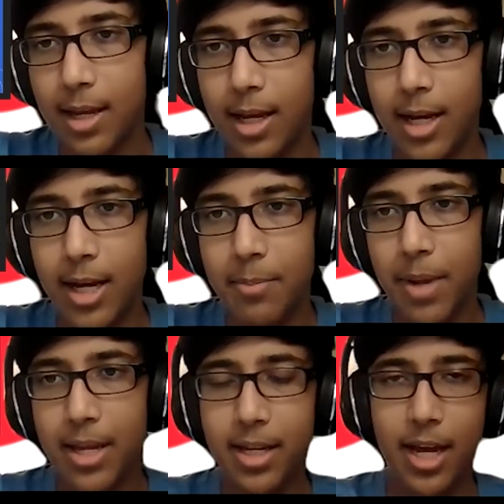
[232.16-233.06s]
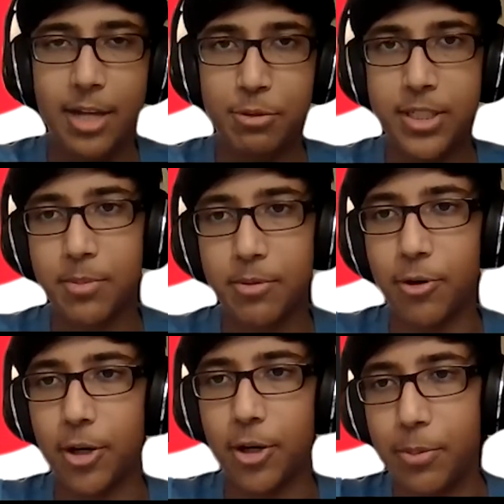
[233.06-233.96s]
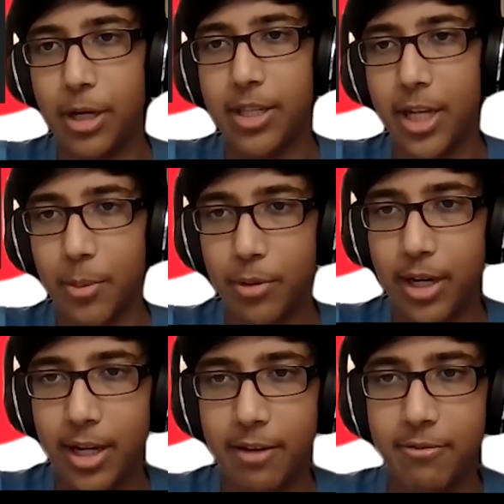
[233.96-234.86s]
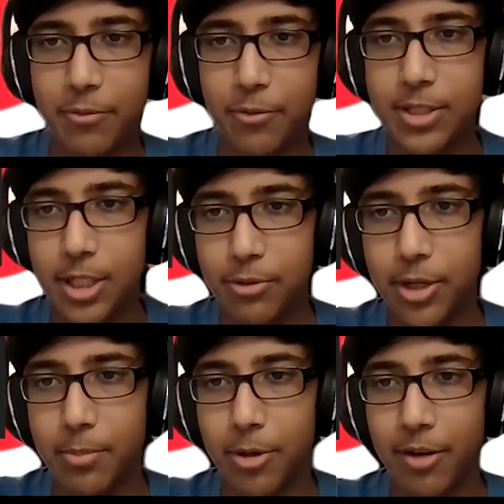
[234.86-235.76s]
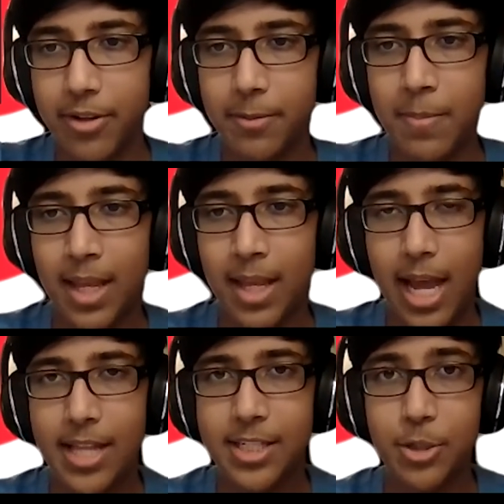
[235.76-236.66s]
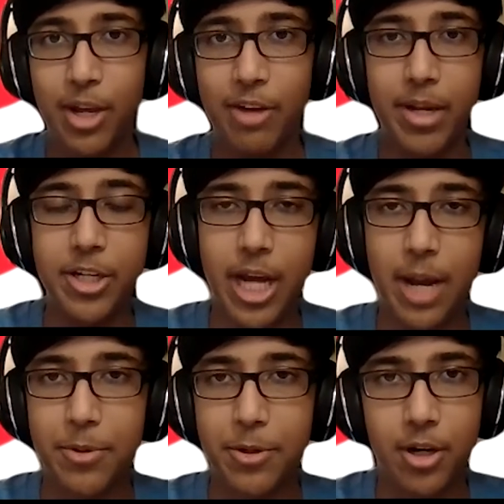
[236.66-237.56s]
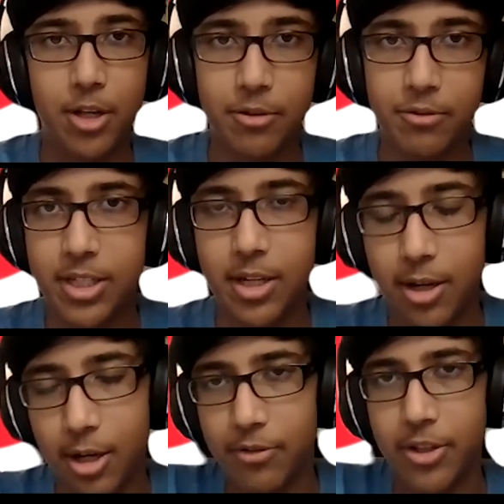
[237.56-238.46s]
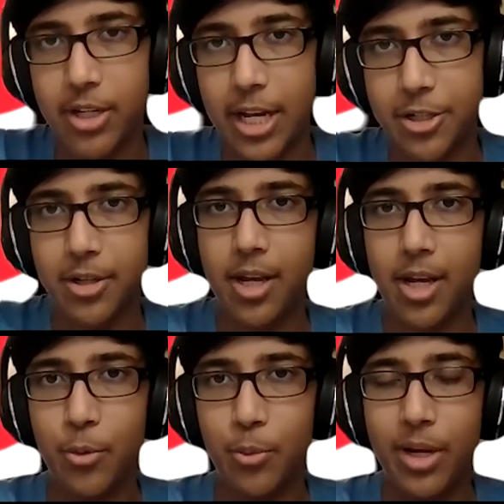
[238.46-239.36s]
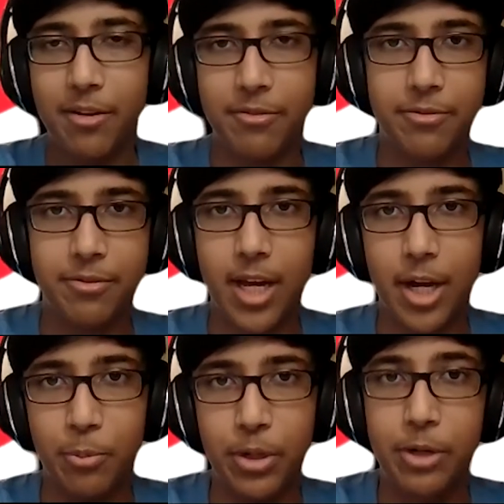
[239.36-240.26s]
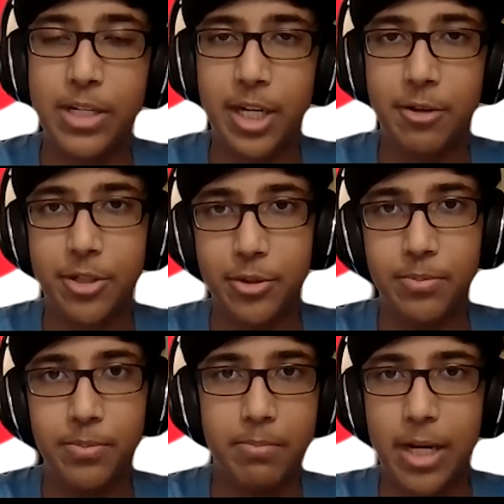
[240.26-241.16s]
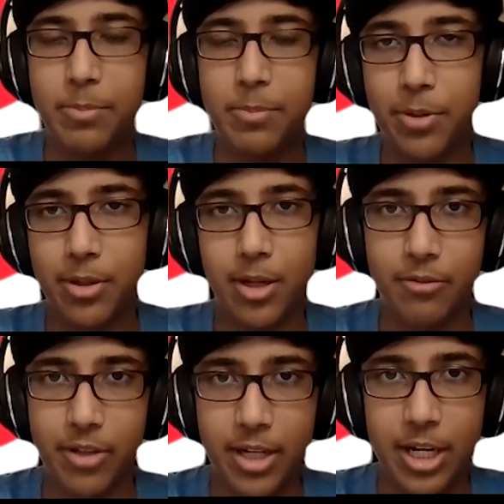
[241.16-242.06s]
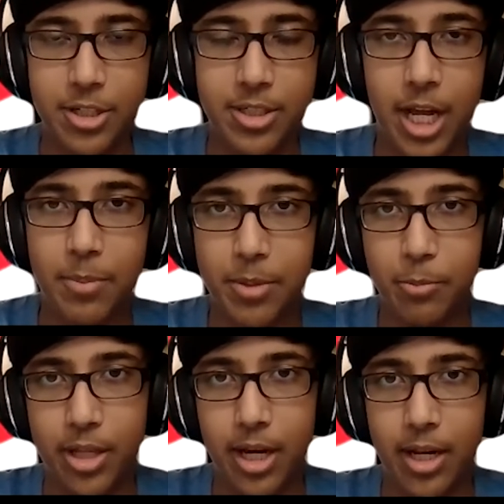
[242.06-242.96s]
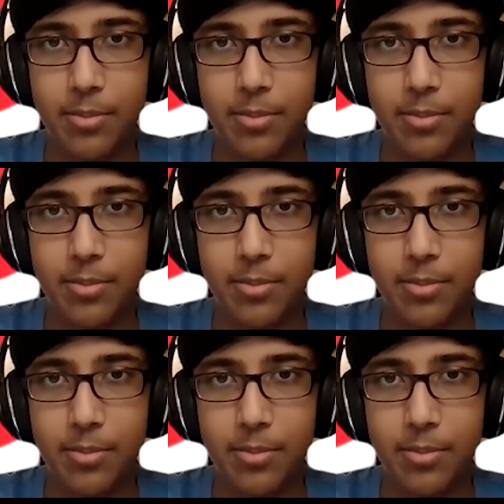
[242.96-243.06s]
And yeah, as we said before, we're Break the Outbreak, a 501c3 nonprofit. And since we have many chapters all over the nation, we can reach out to many people all over the nation to help them with getting